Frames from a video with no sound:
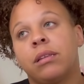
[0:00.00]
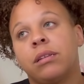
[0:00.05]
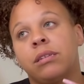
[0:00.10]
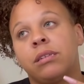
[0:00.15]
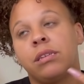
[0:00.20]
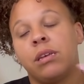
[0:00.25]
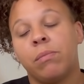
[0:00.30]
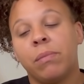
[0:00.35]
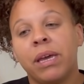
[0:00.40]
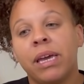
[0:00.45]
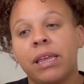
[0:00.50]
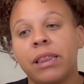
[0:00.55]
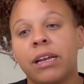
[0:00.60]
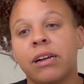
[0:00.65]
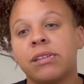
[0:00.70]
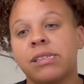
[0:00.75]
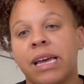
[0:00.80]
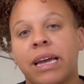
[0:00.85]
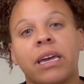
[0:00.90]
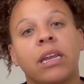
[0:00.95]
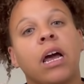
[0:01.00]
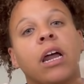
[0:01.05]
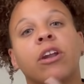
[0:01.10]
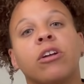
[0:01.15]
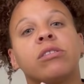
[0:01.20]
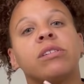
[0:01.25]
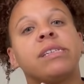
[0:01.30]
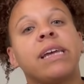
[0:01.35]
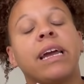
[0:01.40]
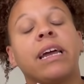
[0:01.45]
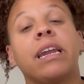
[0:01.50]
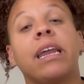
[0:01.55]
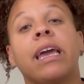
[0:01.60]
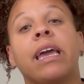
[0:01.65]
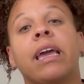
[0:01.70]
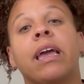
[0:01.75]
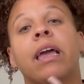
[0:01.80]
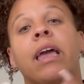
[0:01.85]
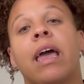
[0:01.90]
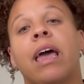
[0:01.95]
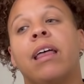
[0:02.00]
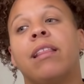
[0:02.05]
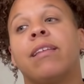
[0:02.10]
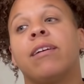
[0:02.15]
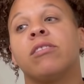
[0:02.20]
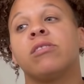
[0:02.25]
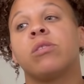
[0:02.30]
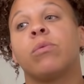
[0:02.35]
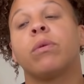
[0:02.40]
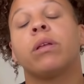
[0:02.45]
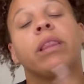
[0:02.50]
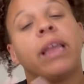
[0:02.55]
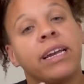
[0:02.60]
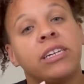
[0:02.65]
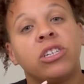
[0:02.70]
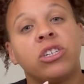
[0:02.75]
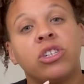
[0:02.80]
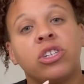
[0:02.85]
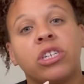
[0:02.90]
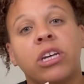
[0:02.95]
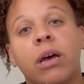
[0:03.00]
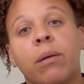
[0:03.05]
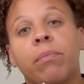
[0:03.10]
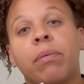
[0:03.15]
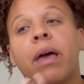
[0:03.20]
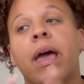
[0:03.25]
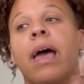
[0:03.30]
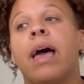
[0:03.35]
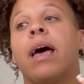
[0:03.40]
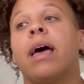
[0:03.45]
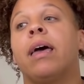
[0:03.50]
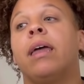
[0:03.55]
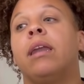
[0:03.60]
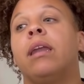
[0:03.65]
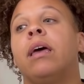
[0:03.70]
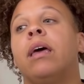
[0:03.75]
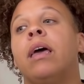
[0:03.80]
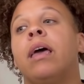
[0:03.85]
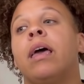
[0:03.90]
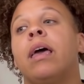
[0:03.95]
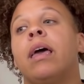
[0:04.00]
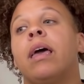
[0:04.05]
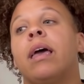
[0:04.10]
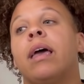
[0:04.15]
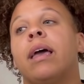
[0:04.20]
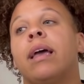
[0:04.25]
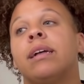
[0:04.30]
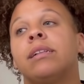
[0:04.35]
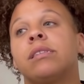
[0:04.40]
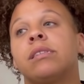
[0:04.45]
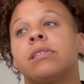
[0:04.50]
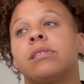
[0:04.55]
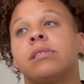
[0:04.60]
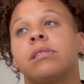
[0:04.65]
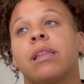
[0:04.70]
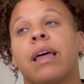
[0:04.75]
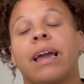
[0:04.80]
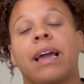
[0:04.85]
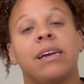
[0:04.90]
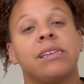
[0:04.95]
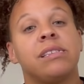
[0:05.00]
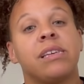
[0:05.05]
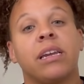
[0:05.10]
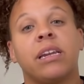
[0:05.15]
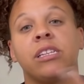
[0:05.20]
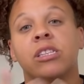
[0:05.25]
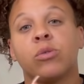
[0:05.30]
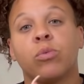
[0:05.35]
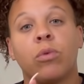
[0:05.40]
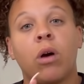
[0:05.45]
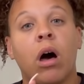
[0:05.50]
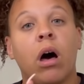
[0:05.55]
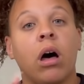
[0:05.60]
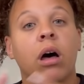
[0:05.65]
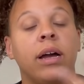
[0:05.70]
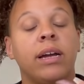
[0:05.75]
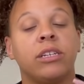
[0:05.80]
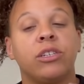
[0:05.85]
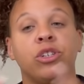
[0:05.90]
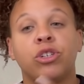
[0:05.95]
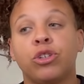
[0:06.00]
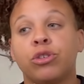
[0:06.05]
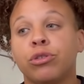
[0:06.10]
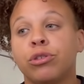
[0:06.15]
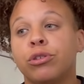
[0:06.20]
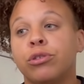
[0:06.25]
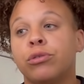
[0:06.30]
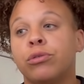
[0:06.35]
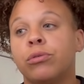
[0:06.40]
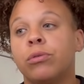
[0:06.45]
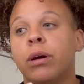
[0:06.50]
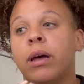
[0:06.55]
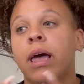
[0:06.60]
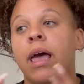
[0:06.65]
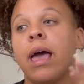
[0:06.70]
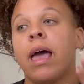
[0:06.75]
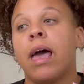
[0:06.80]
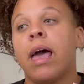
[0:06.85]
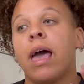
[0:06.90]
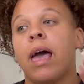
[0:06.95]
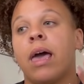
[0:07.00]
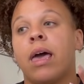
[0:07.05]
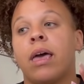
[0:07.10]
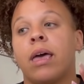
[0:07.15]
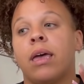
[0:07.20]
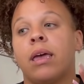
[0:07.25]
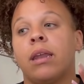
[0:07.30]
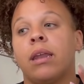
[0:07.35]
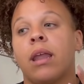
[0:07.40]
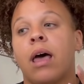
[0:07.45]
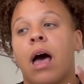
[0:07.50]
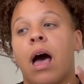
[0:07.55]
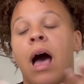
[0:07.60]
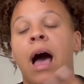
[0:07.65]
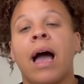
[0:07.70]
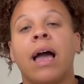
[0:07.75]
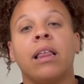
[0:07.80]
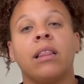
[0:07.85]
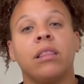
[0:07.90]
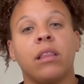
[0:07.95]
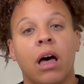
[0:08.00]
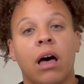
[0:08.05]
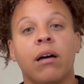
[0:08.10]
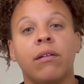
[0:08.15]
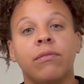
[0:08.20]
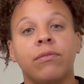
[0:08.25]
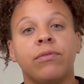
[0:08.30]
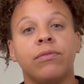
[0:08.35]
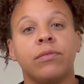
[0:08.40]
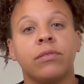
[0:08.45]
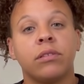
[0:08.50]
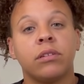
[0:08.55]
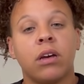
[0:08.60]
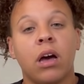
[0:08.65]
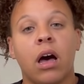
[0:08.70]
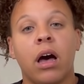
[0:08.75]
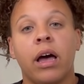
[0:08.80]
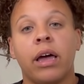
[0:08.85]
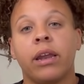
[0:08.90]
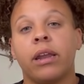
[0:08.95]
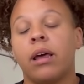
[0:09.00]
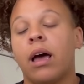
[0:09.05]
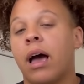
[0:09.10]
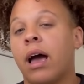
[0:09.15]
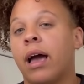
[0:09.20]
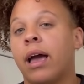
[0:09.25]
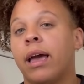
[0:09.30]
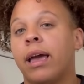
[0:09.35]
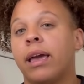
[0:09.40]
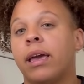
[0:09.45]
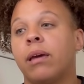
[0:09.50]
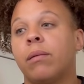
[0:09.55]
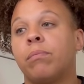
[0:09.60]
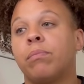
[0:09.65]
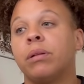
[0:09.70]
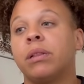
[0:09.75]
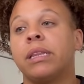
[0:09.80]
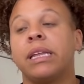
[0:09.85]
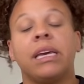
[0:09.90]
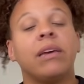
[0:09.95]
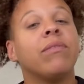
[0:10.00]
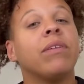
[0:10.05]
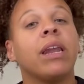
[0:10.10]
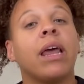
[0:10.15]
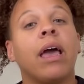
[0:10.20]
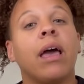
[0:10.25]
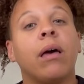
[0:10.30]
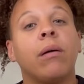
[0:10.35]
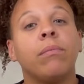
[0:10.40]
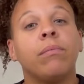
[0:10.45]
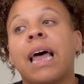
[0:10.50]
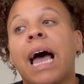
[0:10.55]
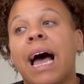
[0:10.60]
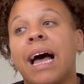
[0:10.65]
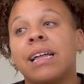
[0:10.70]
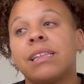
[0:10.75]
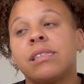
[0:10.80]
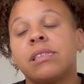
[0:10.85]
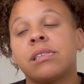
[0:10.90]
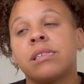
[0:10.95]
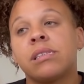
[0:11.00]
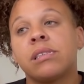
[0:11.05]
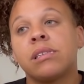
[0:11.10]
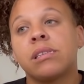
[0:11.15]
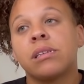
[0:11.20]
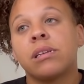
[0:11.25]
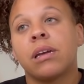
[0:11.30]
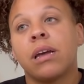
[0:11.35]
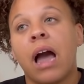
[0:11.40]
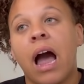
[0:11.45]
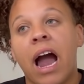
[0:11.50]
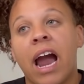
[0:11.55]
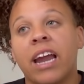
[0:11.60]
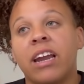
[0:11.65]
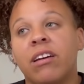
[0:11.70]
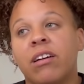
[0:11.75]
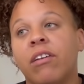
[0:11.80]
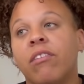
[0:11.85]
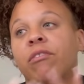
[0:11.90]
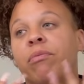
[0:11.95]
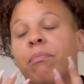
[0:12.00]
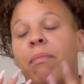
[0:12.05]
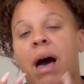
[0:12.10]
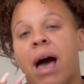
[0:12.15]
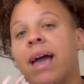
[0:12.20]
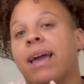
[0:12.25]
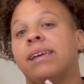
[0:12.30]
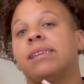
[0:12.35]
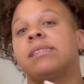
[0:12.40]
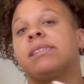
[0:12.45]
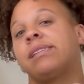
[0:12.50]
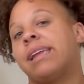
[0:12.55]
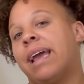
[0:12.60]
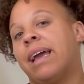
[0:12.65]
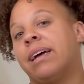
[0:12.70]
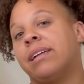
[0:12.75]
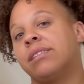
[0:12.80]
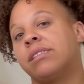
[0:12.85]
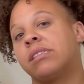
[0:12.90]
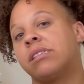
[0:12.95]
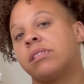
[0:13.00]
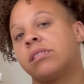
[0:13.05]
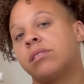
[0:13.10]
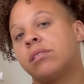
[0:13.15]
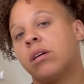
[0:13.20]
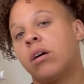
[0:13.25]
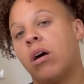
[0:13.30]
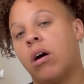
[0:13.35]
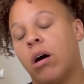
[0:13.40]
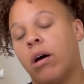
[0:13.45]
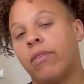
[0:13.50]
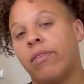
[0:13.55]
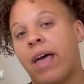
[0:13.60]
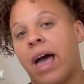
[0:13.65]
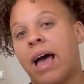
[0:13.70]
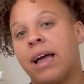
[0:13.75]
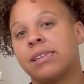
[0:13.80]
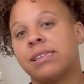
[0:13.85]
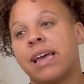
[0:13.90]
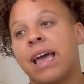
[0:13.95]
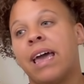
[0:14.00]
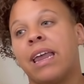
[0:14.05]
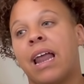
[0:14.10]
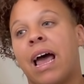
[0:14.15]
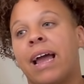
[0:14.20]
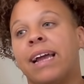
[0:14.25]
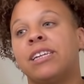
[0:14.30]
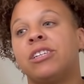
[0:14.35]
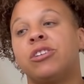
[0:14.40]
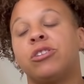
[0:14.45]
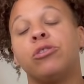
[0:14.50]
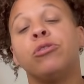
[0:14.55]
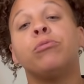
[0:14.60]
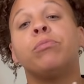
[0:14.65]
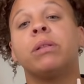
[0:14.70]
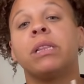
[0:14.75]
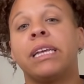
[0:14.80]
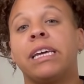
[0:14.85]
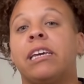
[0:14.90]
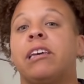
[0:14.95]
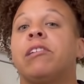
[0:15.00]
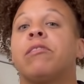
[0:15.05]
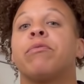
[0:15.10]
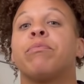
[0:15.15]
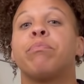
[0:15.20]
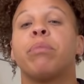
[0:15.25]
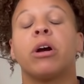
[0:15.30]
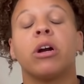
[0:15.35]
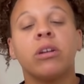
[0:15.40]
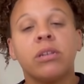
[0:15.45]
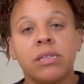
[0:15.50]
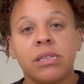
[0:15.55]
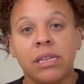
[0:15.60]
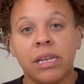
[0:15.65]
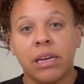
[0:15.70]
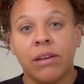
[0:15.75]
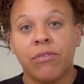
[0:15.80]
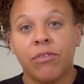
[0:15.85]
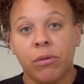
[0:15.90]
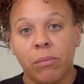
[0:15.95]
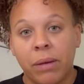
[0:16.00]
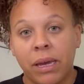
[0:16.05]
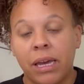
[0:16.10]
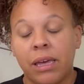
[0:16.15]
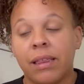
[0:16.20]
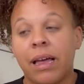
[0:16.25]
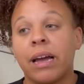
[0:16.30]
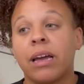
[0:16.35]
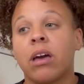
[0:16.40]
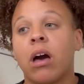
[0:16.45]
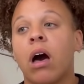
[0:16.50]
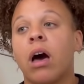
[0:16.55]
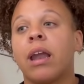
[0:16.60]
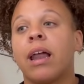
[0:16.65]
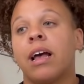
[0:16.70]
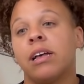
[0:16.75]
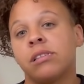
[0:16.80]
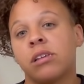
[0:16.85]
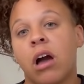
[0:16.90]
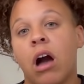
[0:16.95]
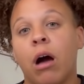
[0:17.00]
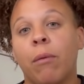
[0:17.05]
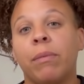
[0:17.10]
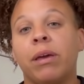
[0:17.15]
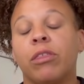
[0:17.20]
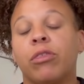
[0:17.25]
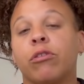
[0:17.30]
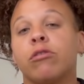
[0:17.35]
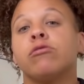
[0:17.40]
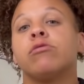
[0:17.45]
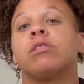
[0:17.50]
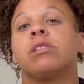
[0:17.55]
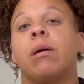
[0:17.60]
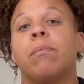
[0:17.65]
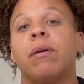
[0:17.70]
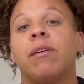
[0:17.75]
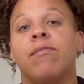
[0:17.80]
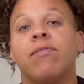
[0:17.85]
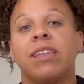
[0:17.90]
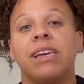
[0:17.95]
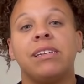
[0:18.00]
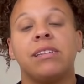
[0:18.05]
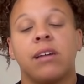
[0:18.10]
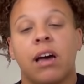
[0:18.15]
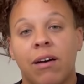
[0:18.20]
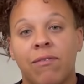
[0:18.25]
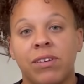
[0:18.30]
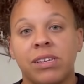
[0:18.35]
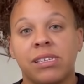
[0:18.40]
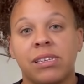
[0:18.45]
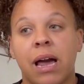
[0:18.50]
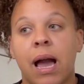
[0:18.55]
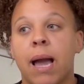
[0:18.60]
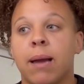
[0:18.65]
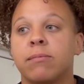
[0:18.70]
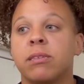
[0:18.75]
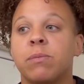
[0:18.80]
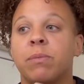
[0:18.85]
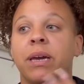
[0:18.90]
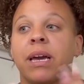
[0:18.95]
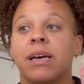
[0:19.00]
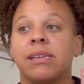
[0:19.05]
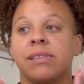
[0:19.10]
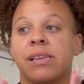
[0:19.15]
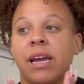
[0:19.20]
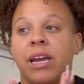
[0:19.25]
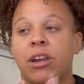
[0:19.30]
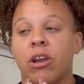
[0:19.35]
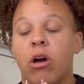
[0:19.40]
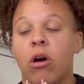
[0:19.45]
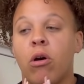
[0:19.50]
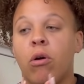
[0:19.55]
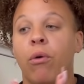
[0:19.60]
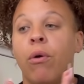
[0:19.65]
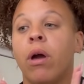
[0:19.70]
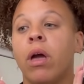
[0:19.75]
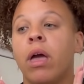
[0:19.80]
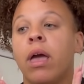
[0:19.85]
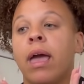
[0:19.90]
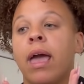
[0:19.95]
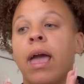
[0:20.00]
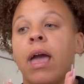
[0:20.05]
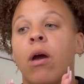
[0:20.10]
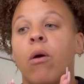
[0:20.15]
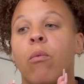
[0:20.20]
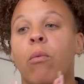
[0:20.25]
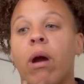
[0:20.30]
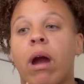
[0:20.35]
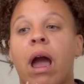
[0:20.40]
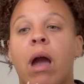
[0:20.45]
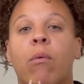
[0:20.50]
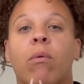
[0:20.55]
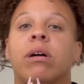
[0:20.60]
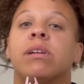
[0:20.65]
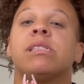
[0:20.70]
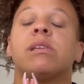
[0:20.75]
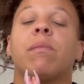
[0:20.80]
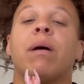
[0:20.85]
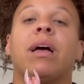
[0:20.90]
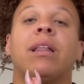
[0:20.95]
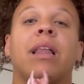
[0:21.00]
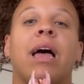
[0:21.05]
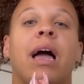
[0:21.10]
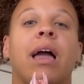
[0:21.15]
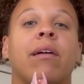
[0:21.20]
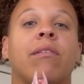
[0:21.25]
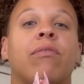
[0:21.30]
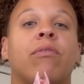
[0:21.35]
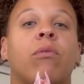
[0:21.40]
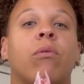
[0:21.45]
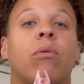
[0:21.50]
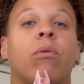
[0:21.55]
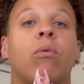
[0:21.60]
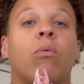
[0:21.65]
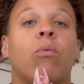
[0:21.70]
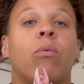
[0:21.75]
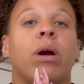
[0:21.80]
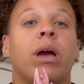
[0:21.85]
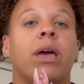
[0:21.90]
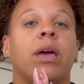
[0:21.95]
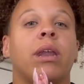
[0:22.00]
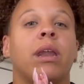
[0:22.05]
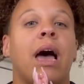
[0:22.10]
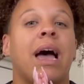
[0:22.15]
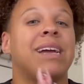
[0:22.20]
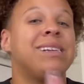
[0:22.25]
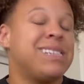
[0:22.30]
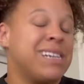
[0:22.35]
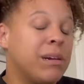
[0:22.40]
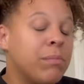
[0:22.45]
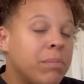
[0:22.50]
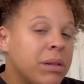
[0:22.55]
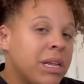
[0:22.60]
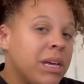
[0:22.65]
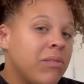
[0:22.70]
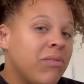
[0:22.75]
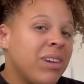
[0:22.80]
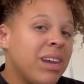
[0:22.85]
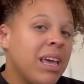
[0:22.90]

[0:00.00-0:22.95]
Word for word: to me, there's like an understanding and there's a relationship. And it's, like I said, it's raw, it's true. And I love God. I believe in him. That's kind of my stance on that. And I do believe personally for me that God has got me through some of the toughest times because I know where I was in my life when I didn't believe in